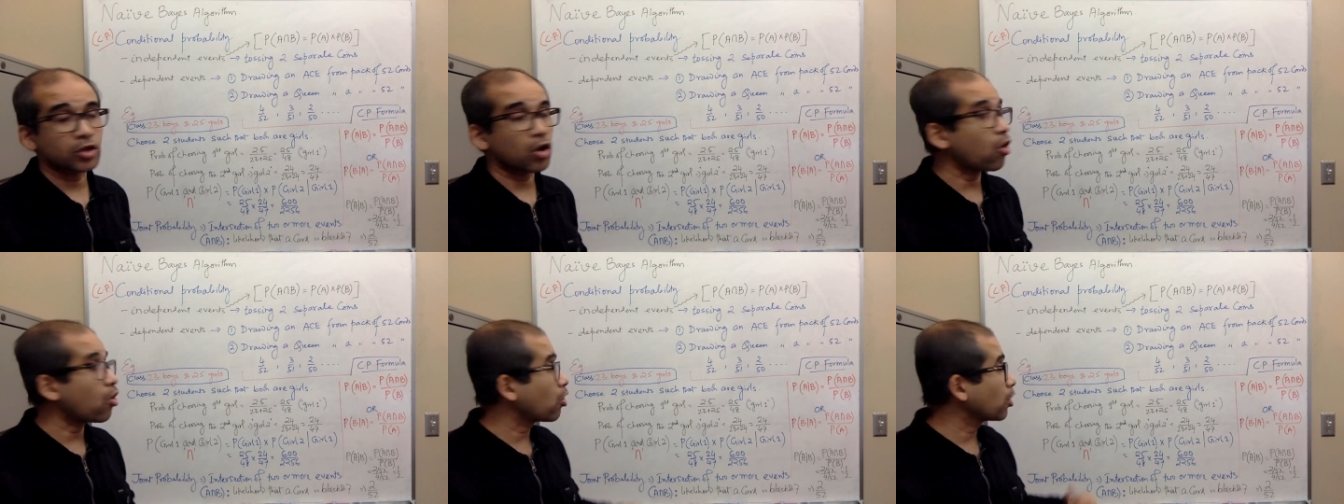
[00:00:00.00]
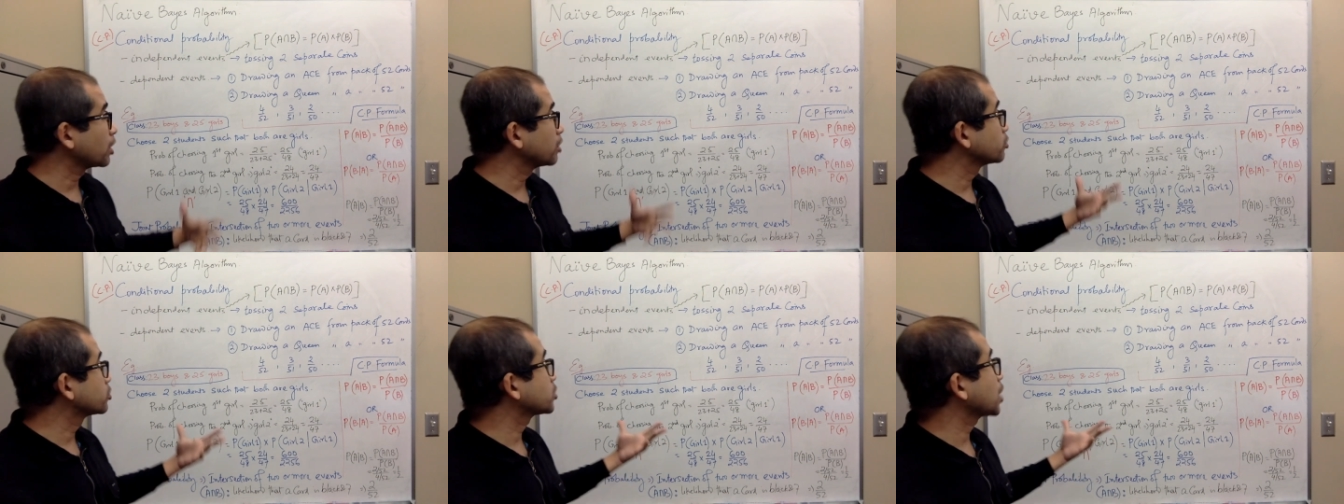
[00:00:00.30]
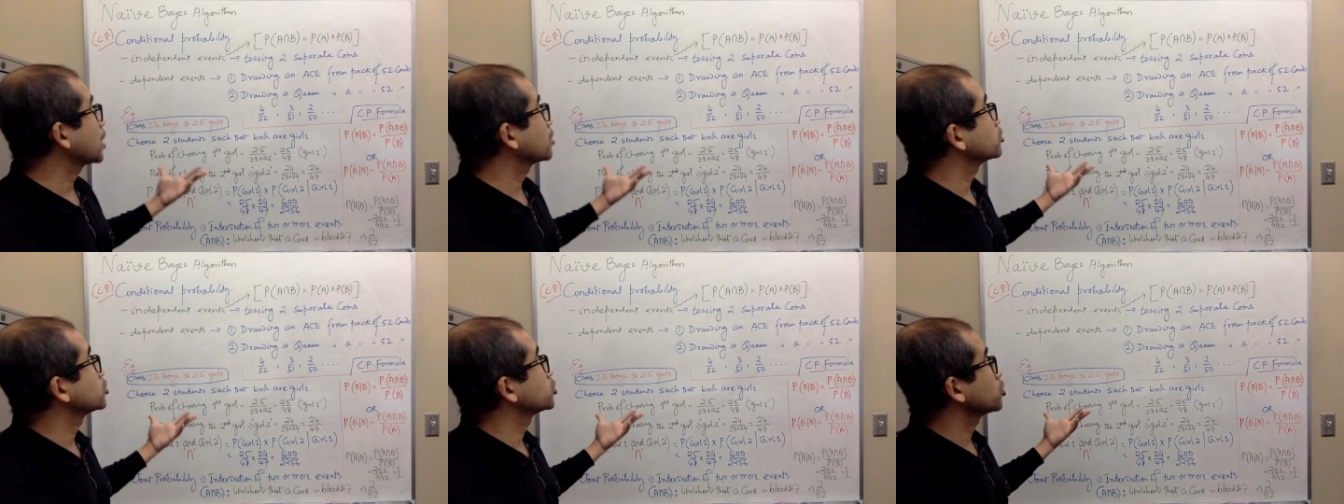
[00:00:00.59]
or you
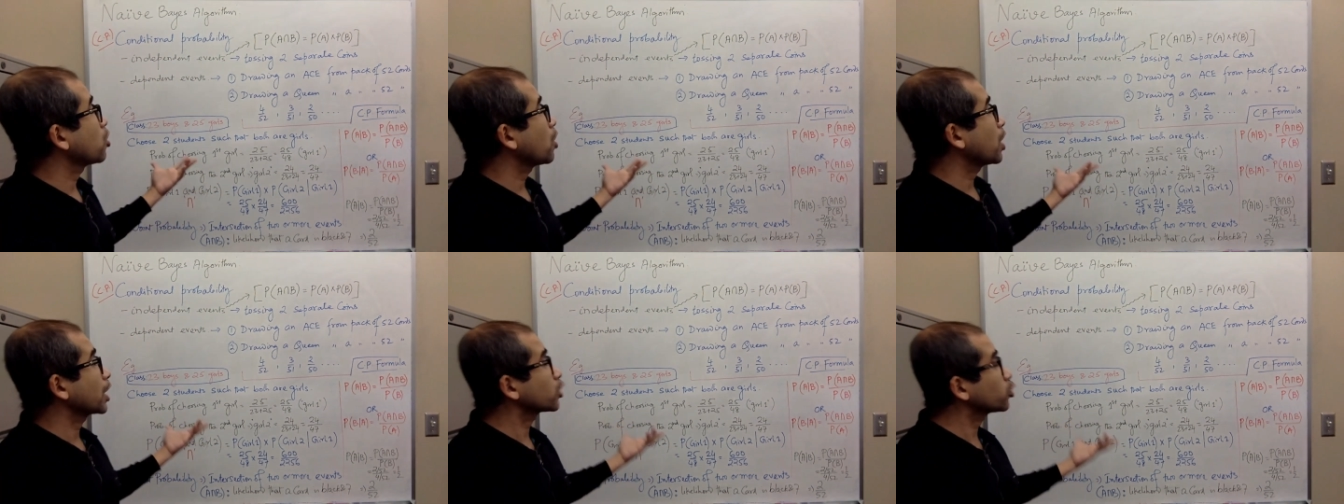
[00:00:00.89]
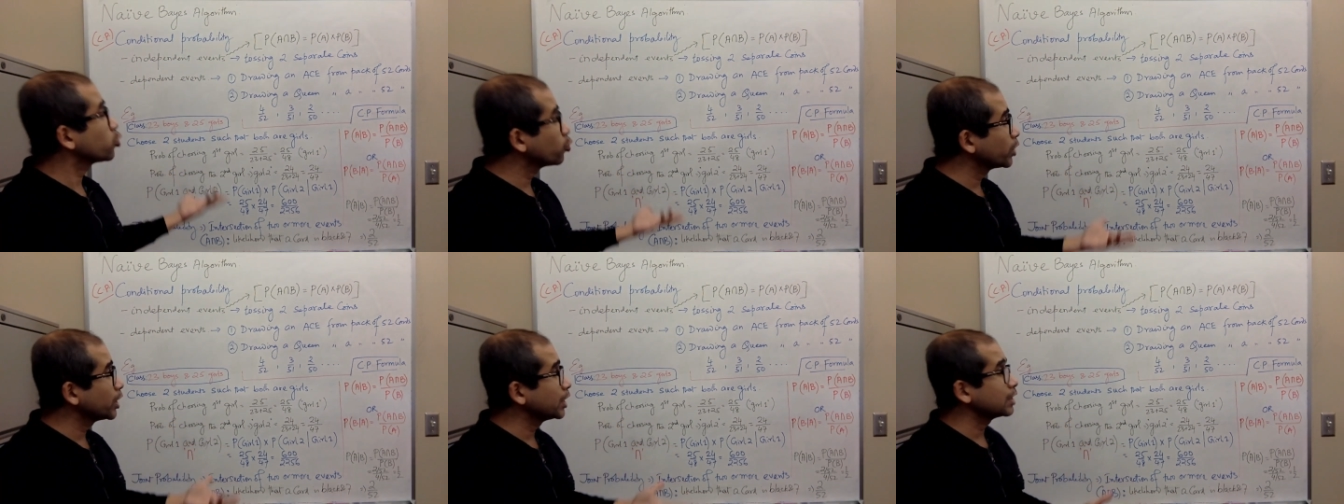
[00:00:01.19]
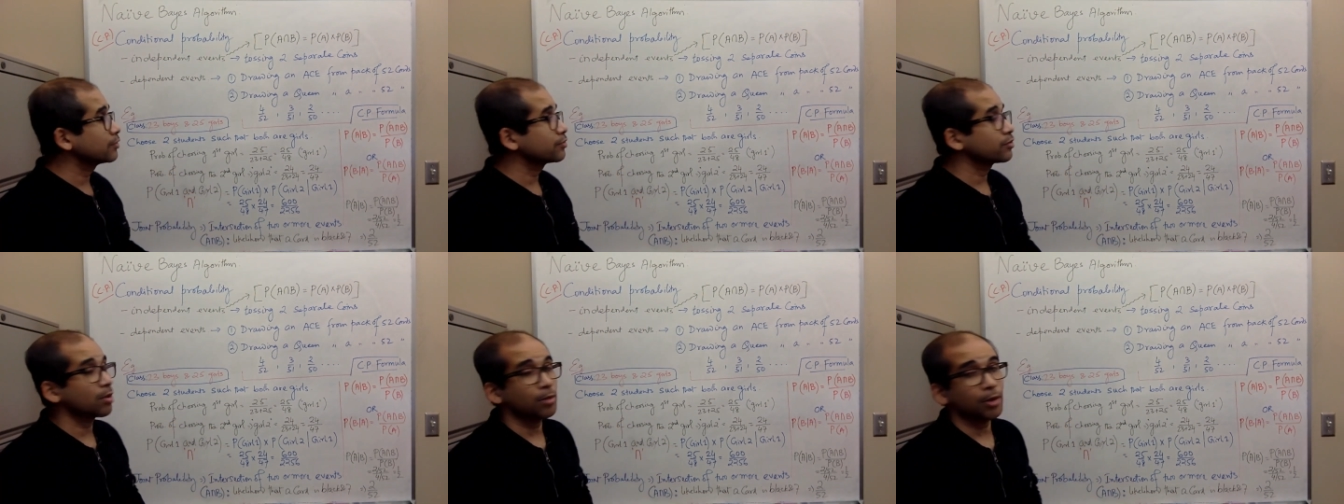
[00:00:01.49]
try to draw a
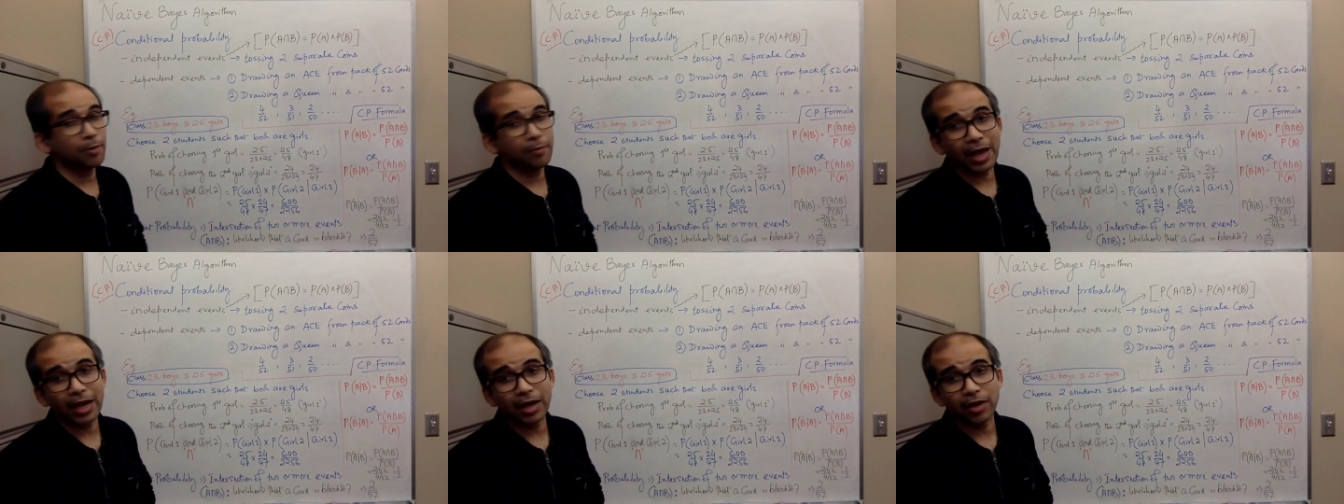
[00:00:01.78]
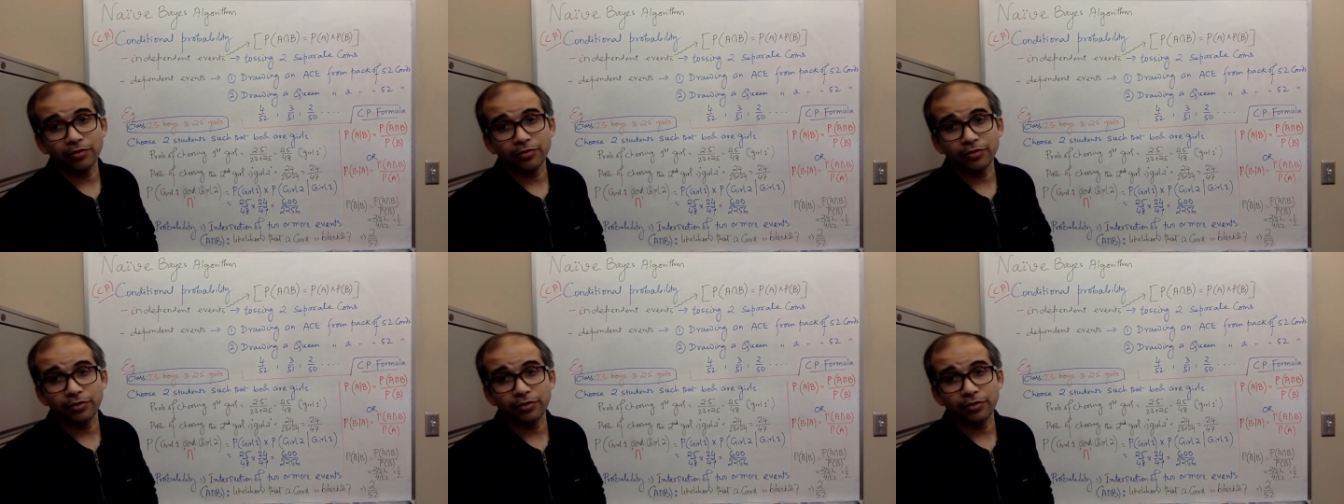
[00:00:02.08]
queen from a pack of